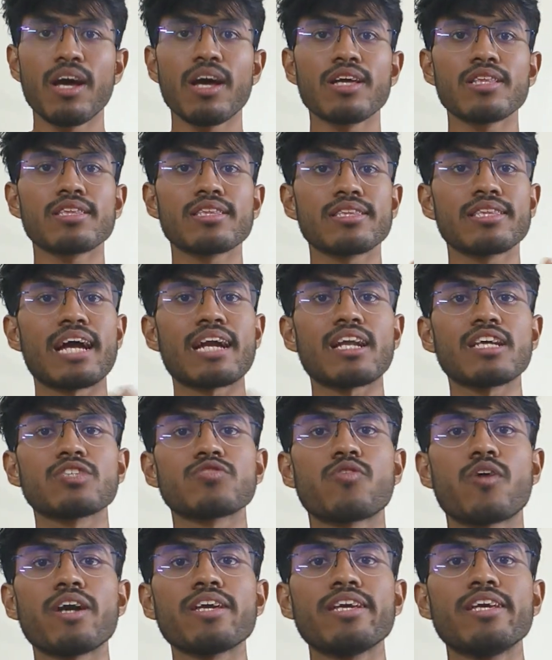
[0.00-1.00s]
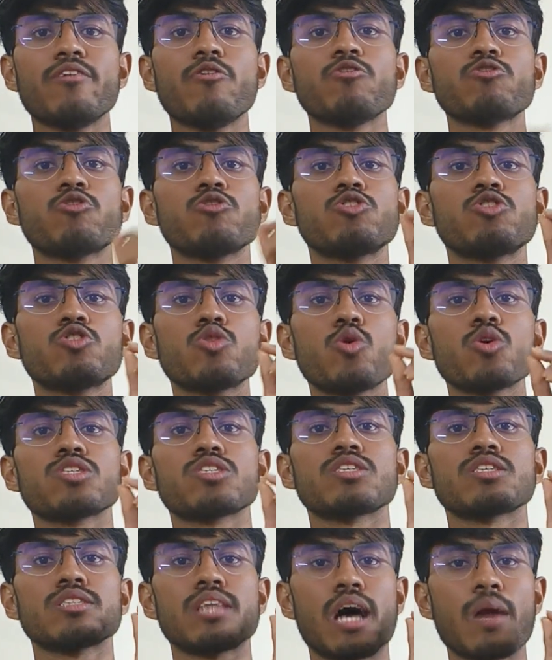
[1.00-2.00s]
That is why you should choose
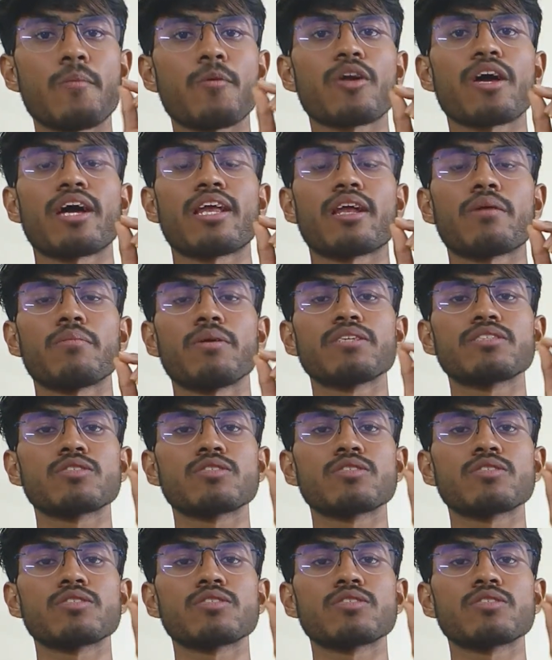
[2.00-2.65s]
thermodynamics